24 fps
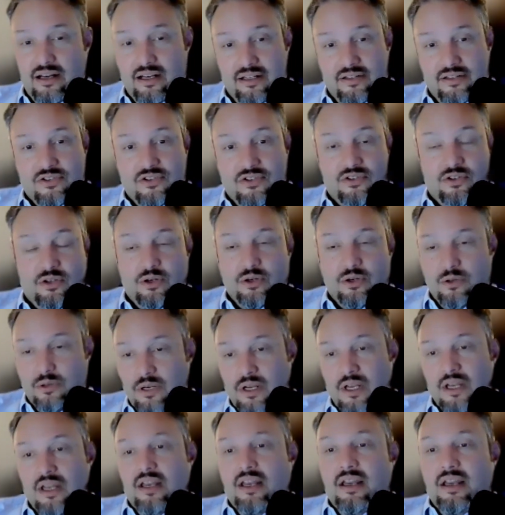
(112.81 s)
And
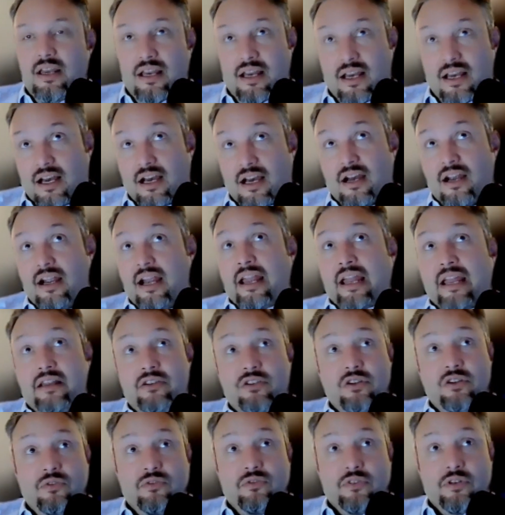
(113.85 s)
so our
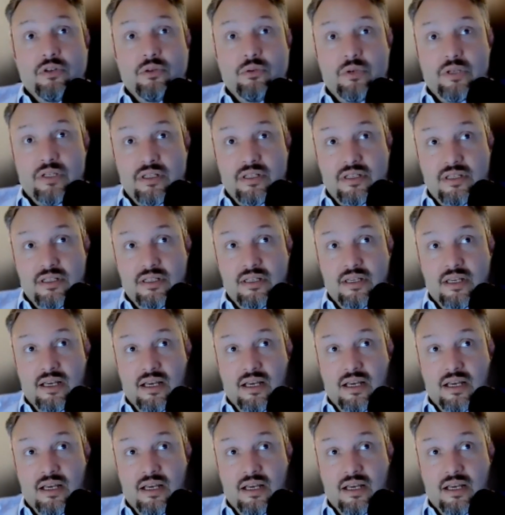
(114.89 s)
handover was